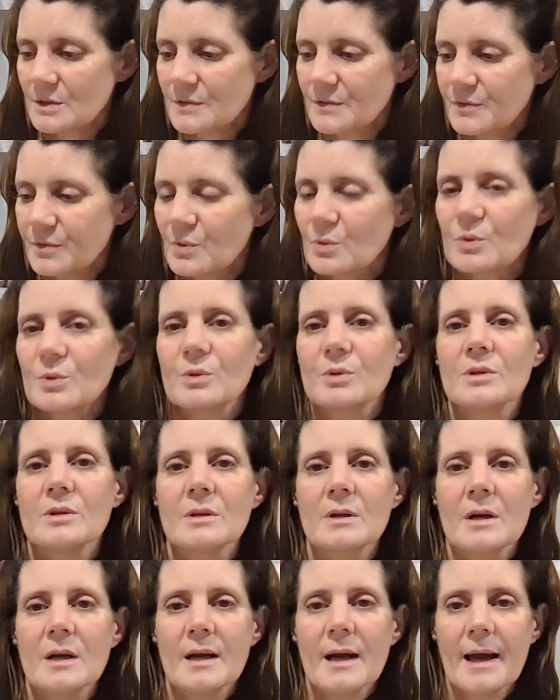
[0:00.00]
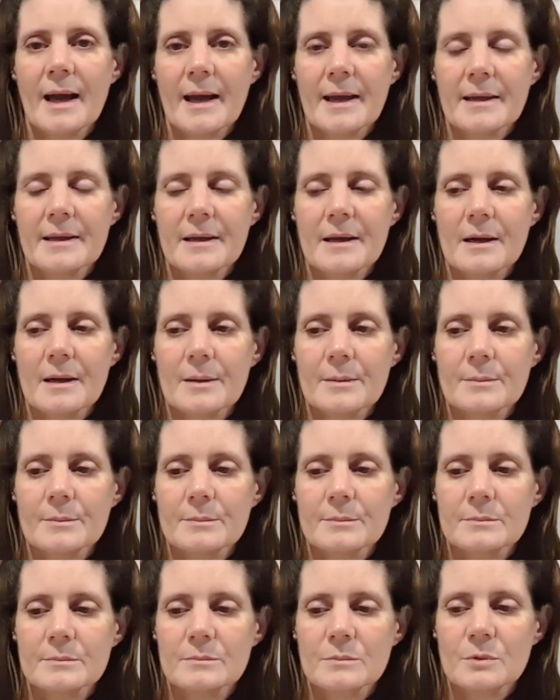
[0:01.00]
for a
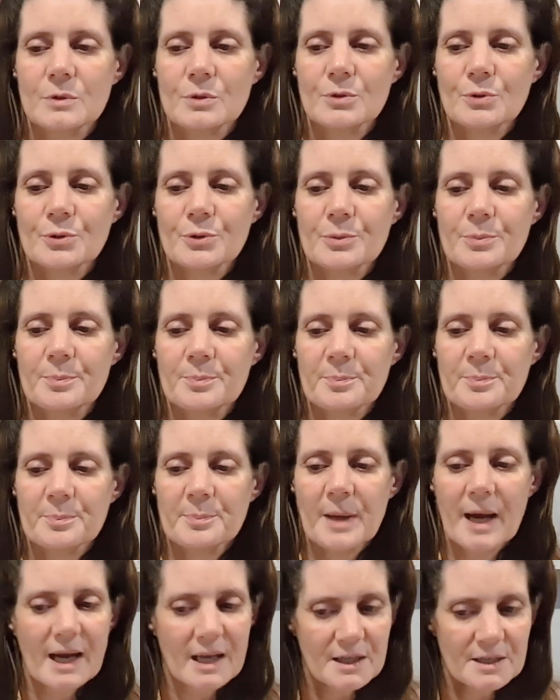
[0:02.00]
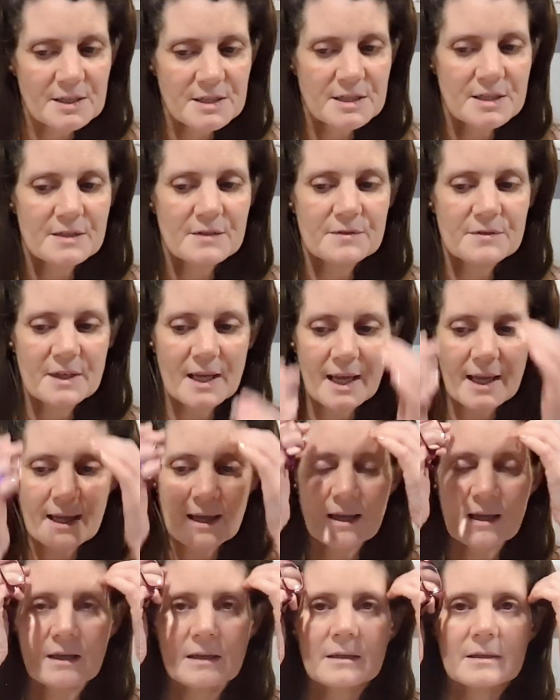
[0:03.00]
good palliative
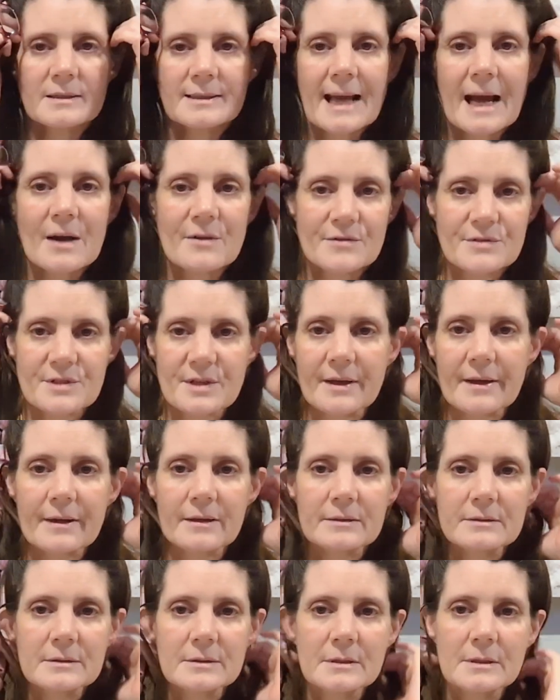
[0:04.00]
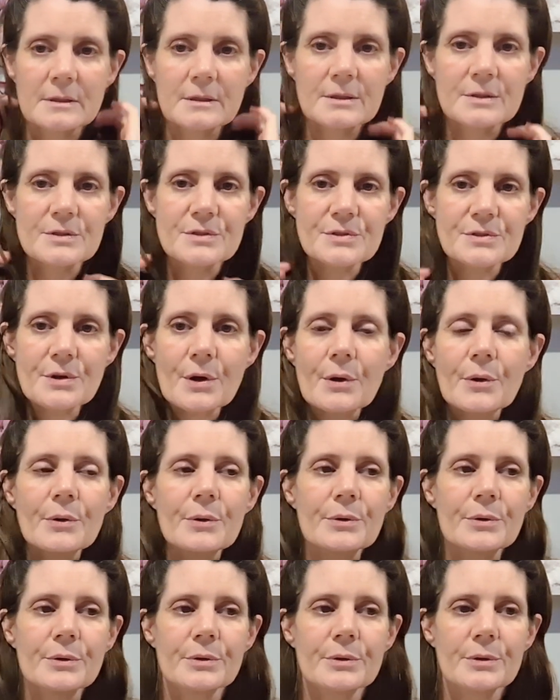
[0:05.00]
care counsellor.
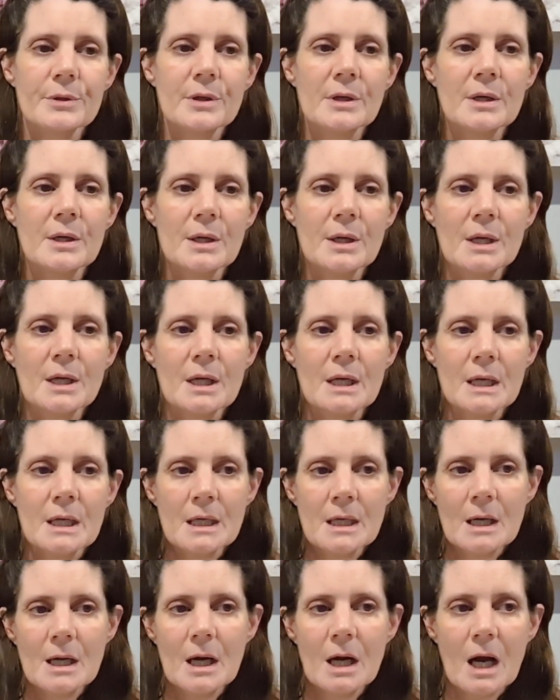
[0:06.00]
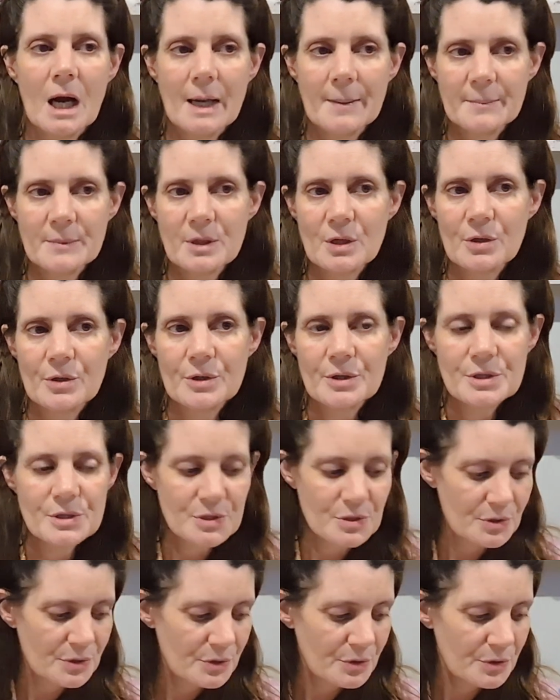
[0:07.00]
So I'm going
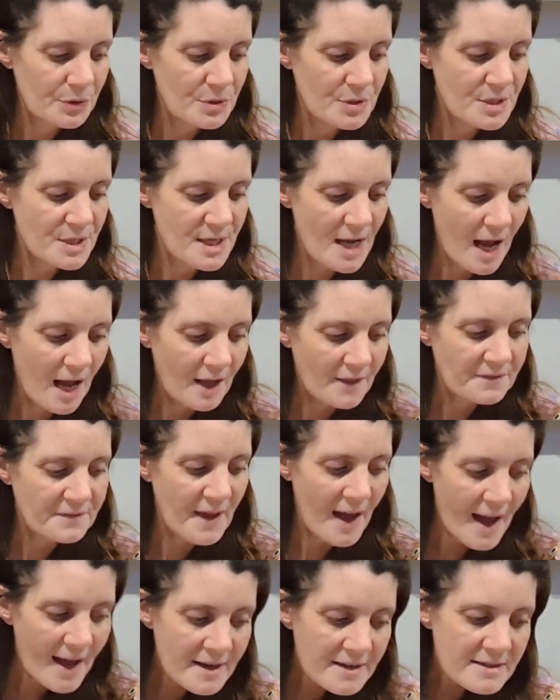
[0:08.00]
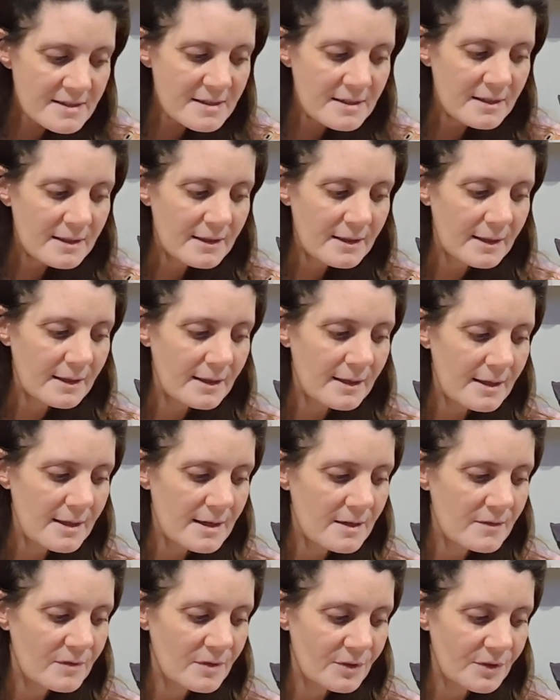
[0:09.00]
to start that,
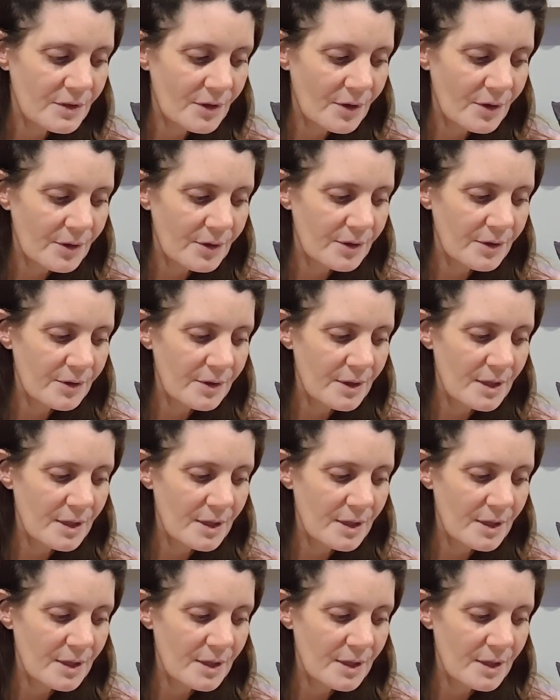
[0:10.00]
even though